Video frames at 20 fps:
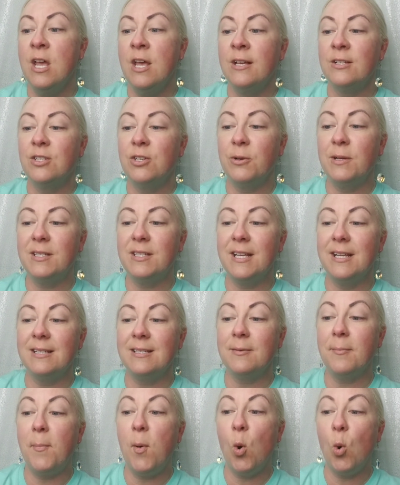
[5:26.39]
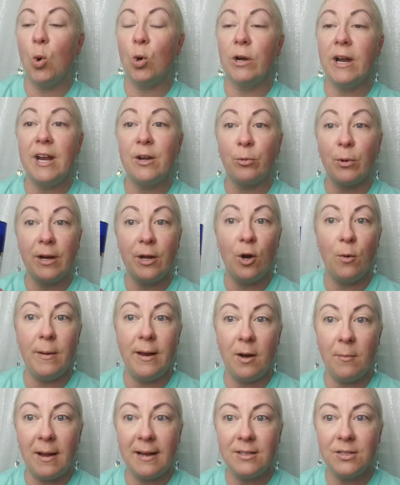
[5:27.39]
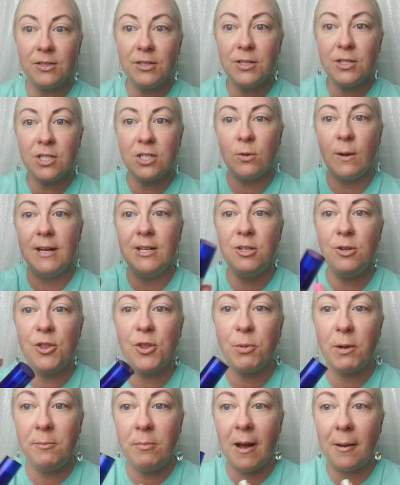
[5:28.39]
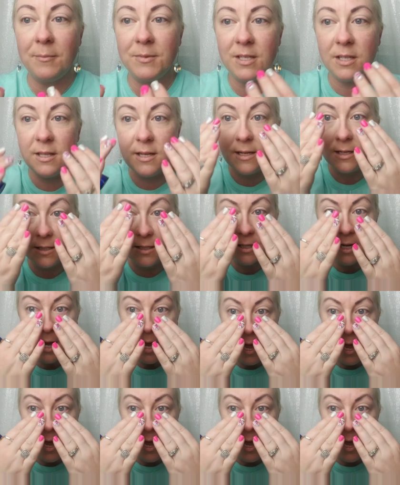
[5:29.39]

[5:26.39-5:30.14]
So it says pore and wrinkle minimizer. So I do 3 pumps of this.